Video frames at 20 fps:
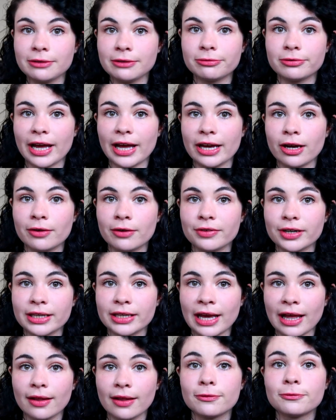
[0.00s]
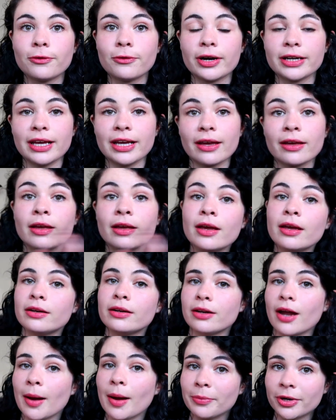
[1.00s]
fly over to California,
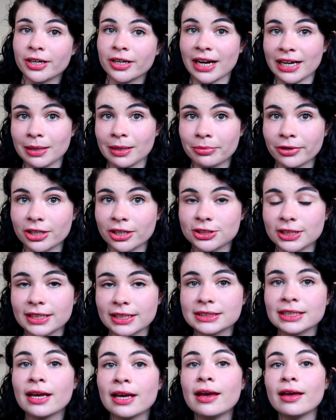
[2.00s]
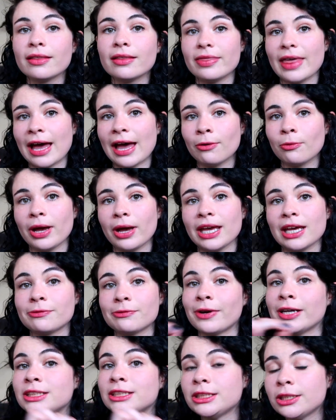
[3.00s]
not burn any bridges. That way, if
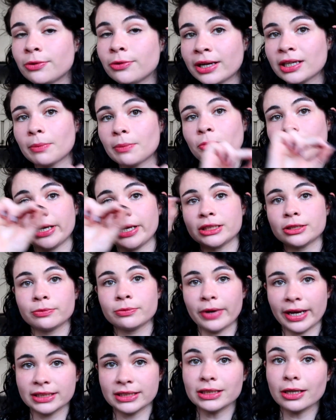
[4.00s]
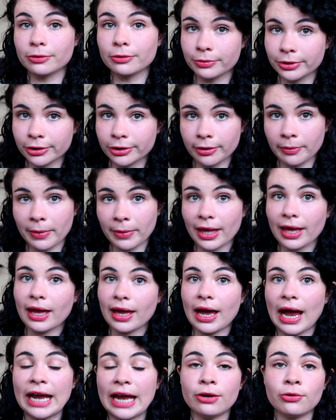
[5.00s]
I do end up wanting to rent a room,
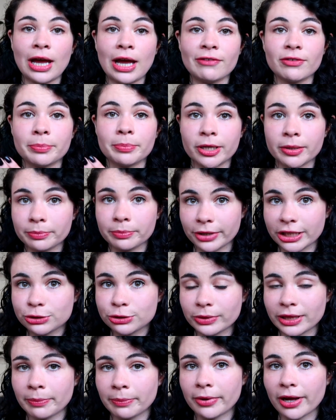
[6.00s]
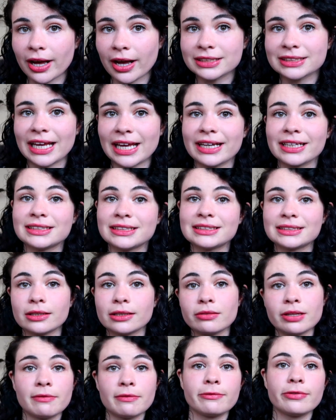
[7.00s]
I don't have a burnt bridge with the boss, I could still
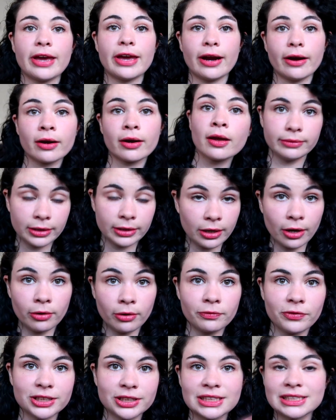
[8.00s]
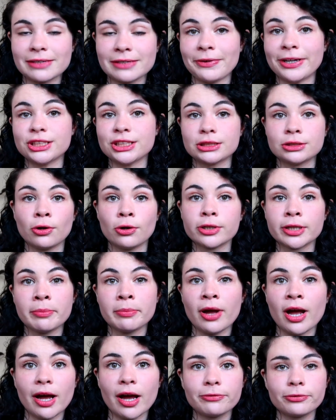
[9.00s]
live there, you know, versus if I just told him
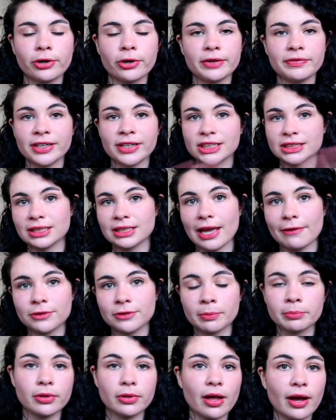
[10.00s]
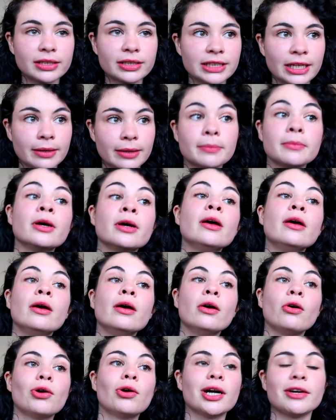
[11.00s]
off or if I just left and blocked him
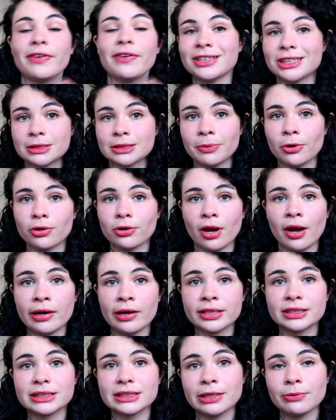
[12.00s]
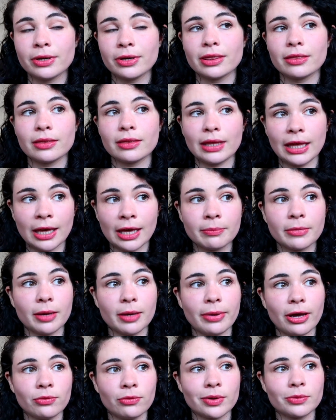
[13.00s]
Or if I just spoke honestly with him
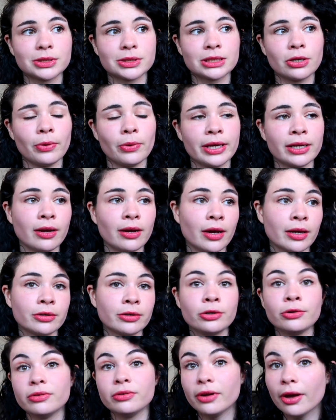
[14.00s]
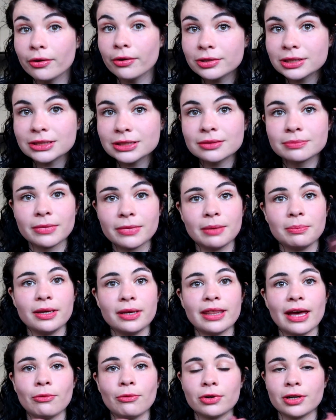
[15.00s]
about what was going on, who knows? Maybe
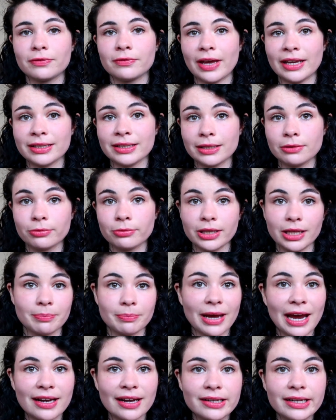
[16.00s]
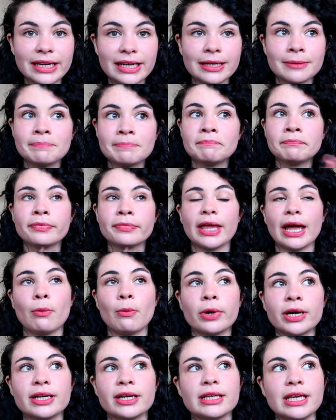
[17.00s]
that would have ended really badly. I
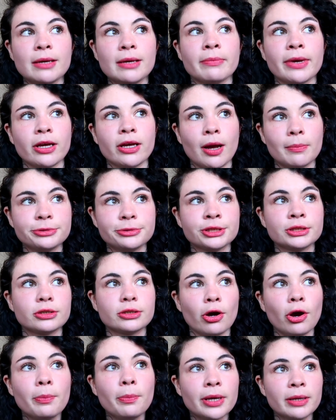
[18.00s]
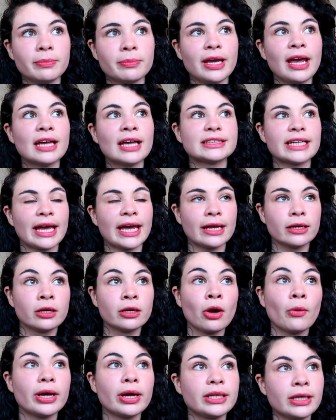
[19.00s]
wanted to keep my options open because I had
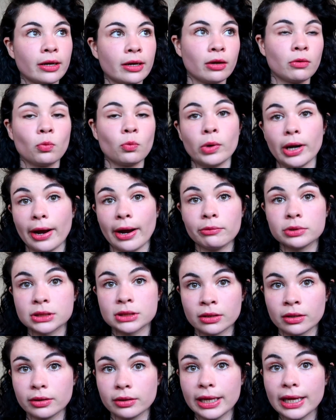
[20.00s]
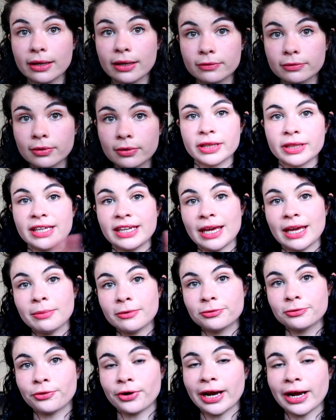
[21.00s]
no idea where I was going to live. But the day
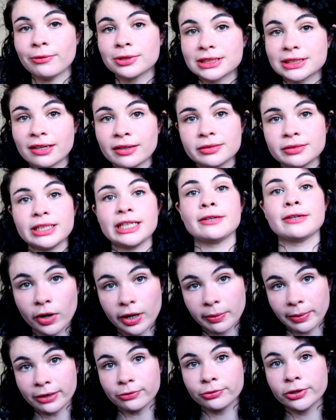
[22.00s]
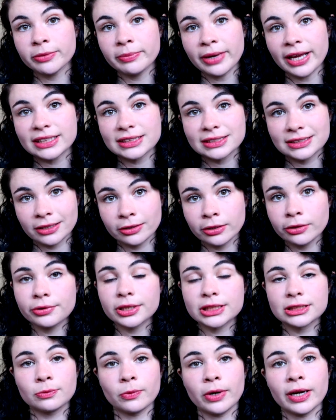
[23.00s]
before I was going to leave, one of my roommates, the
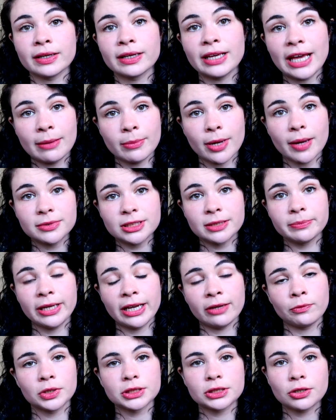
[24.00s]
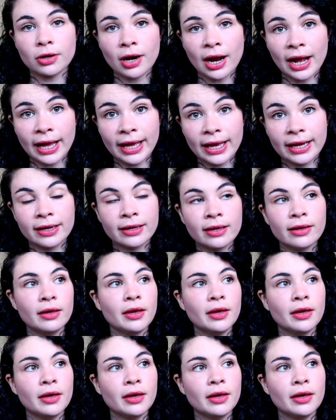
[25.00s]
newest one, came up to me and was crying,